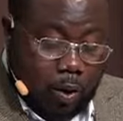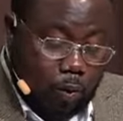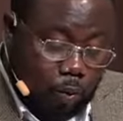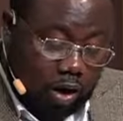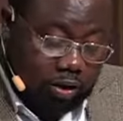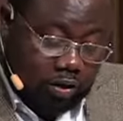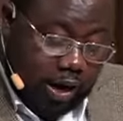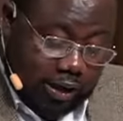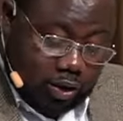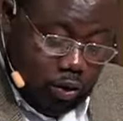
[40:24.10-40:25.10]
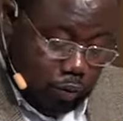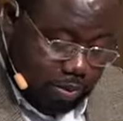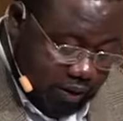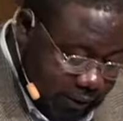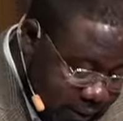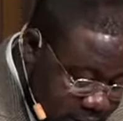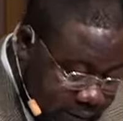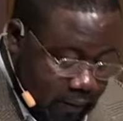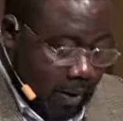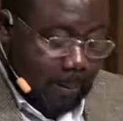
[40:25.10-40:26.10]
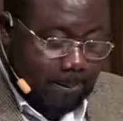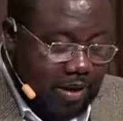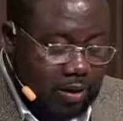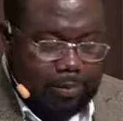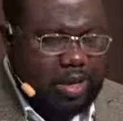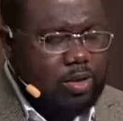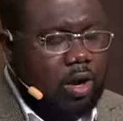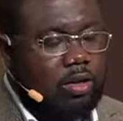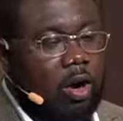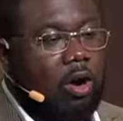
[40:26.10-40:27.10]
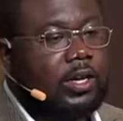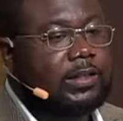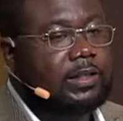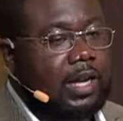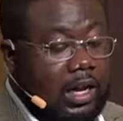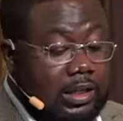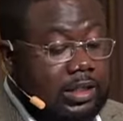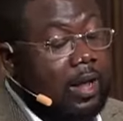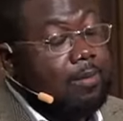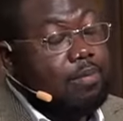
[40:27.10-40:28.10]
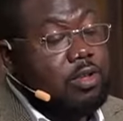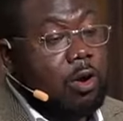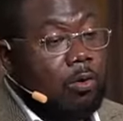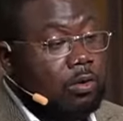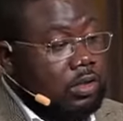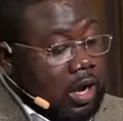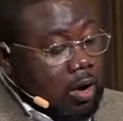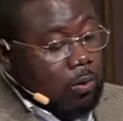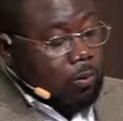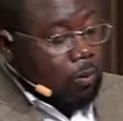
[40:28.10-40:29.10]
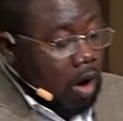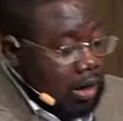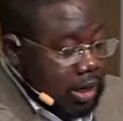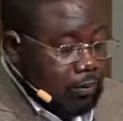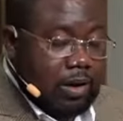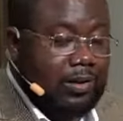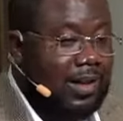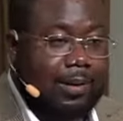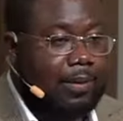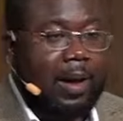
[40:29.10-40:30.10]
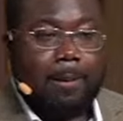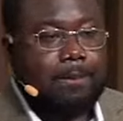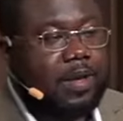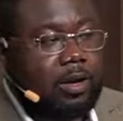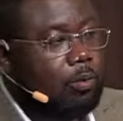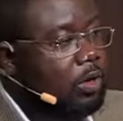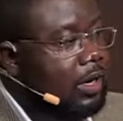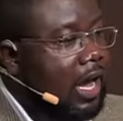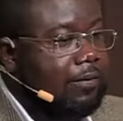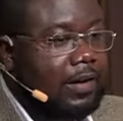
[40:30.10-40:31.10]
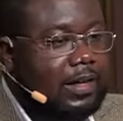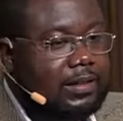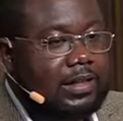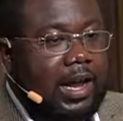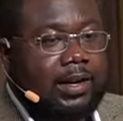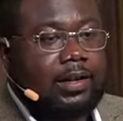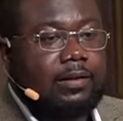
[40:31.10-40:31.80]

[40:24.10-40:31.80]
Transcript: What Christ could perceive, Peter, beyond all his knowledge, beyond walking with him, Peter wouldn't have understood.